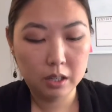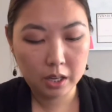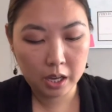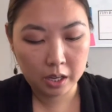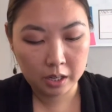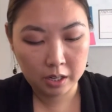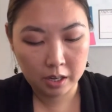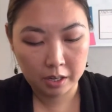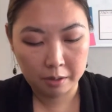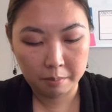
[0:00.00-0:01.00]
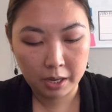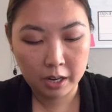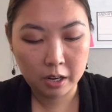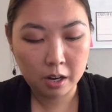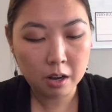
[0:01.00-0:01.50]
And
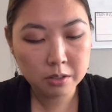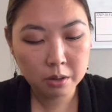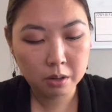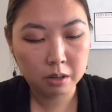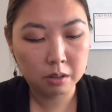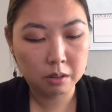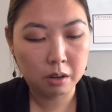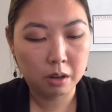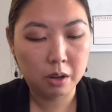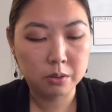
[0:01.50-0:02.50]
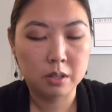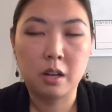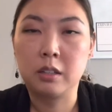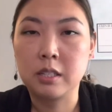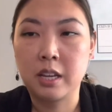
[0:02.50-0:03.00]
it also goes
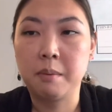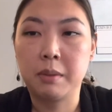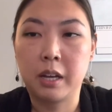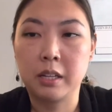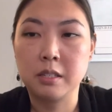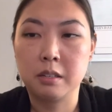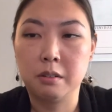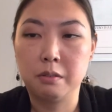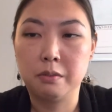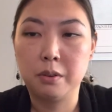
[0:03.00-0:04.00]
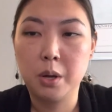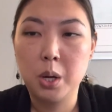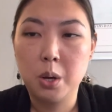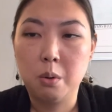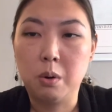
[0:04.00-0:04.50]
along the same lines of,
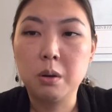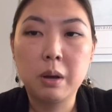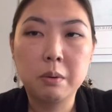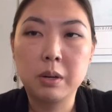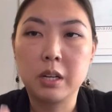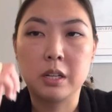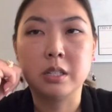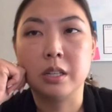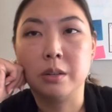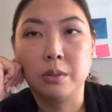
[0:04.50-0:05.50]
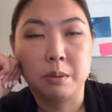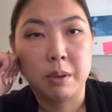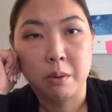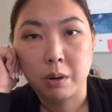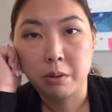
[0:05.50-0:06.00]
what do I want to continue to
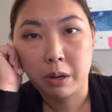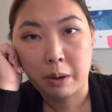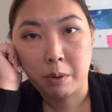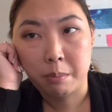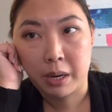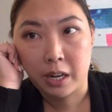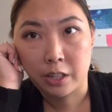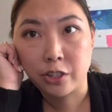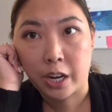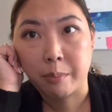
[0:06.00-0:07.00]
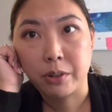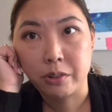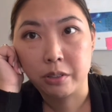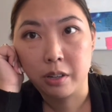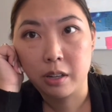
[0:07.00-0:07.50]
be? What do I want my next chapter
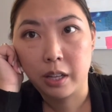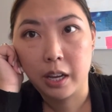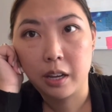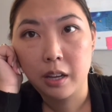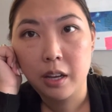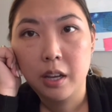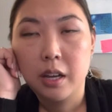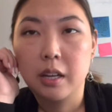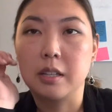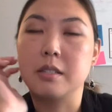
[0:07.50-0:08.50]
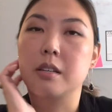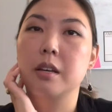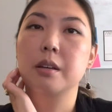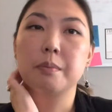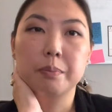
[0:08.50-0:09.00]
to look like? Because
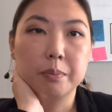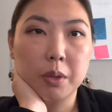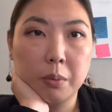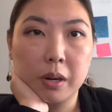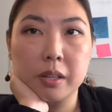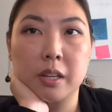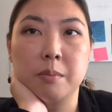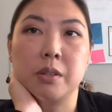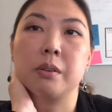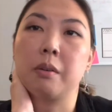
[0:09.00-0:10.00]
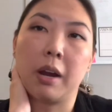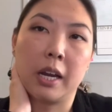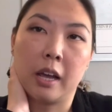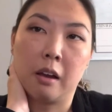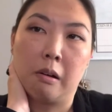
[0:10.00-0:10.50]
the work that I'm doing right
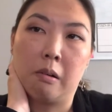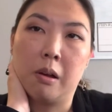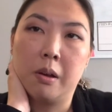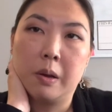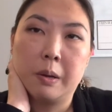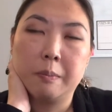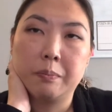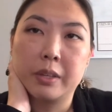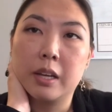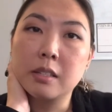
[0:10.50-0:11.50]
now, it's